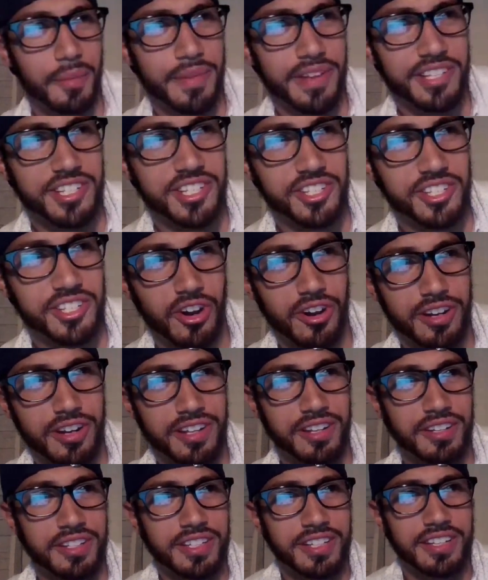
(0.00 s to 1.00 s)
it
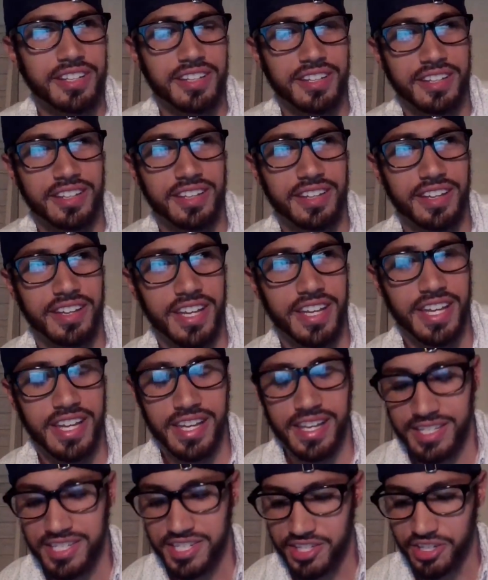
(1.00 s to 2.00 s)
started, it
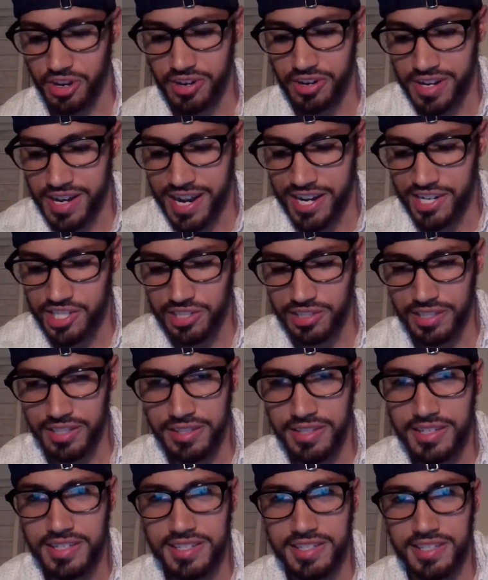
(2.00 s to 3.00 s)
started actually
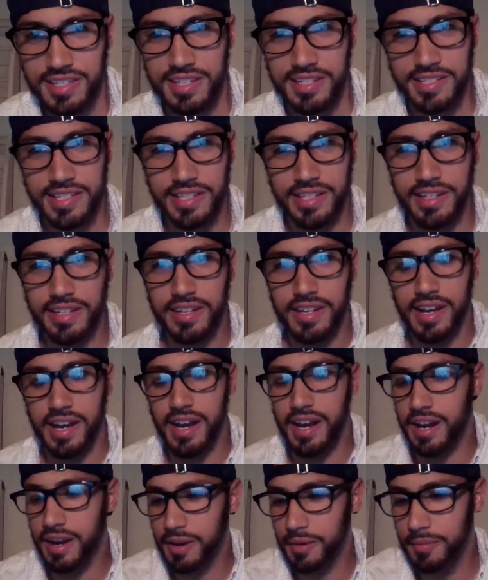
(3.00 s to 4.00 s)
this season.
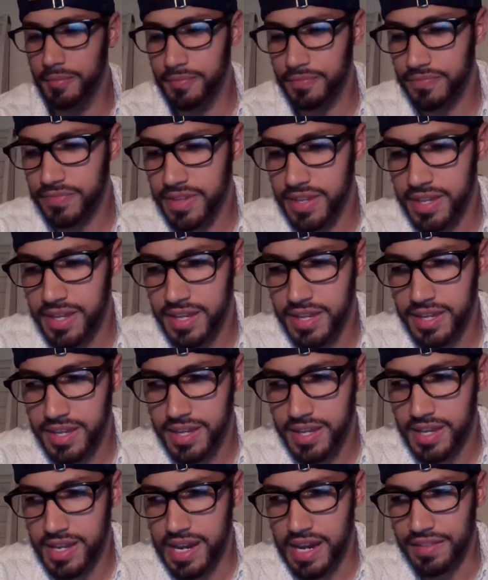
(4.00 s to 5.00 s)
Um,
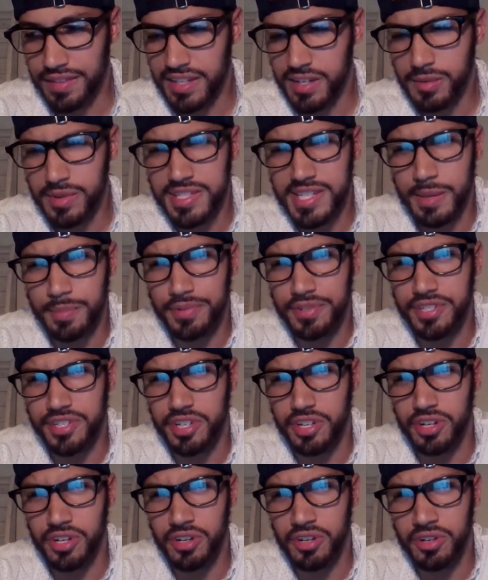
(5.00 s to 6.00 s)
I think it was
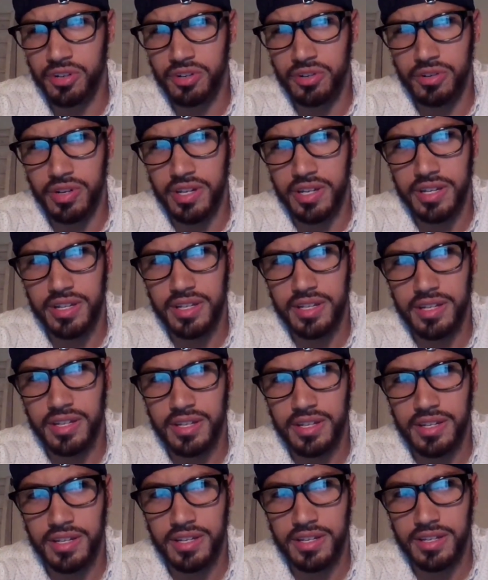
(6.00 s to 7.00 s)
episode...
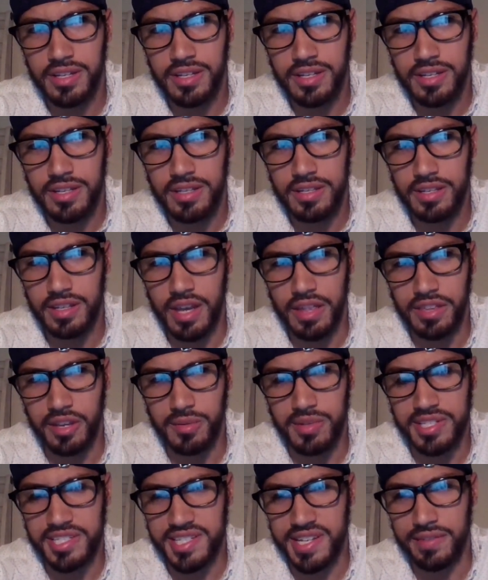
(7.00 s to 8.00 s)

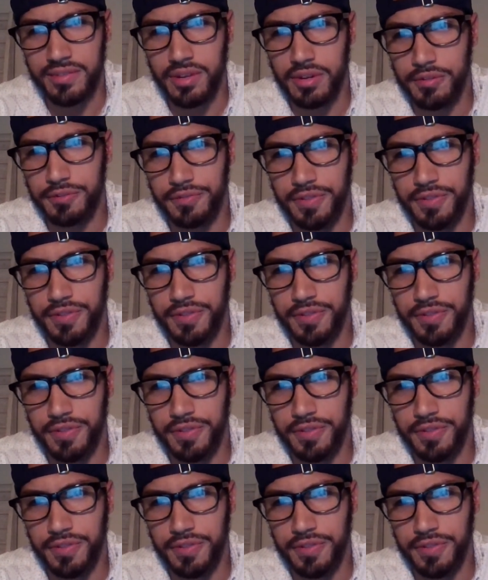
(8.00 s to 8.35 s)
I think it was seven